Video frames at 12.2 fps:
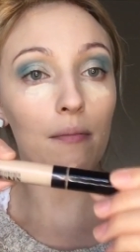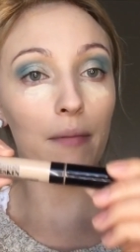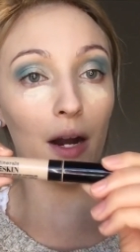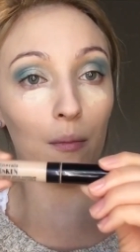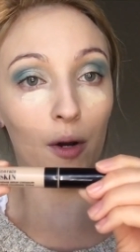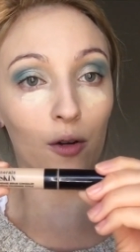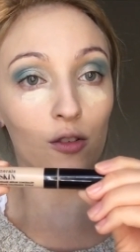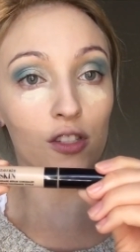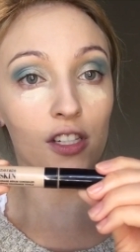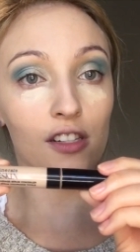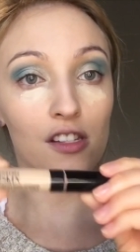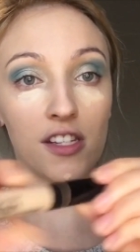Bare Minerals
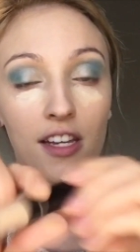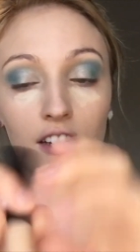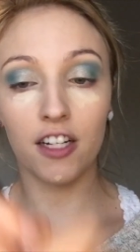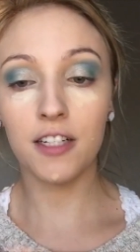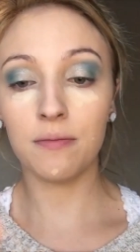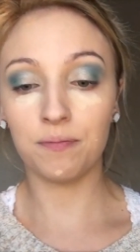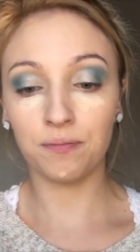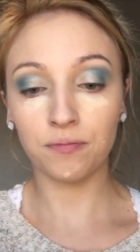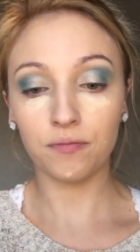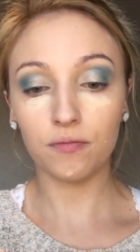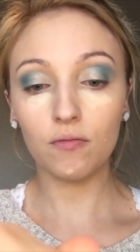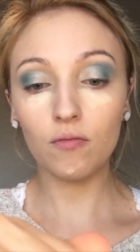Concealer.
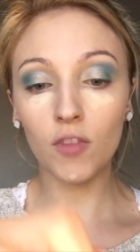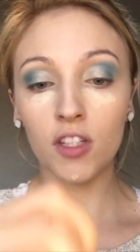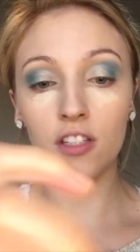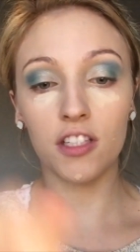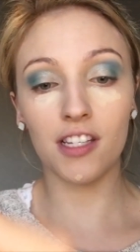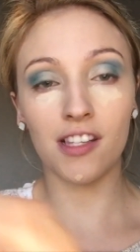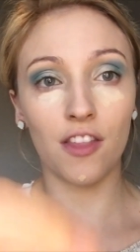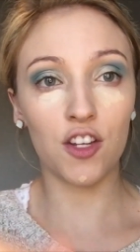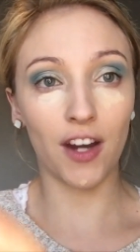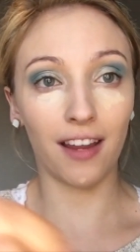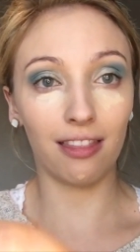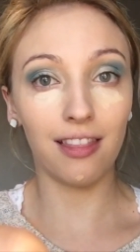This is in the
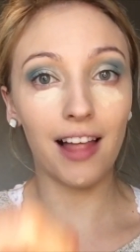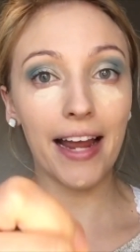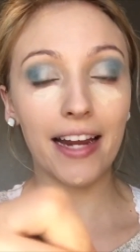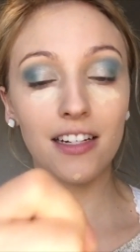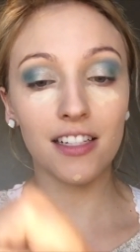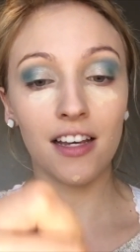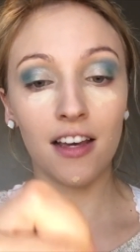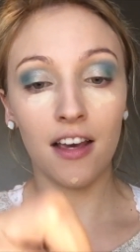shade Light.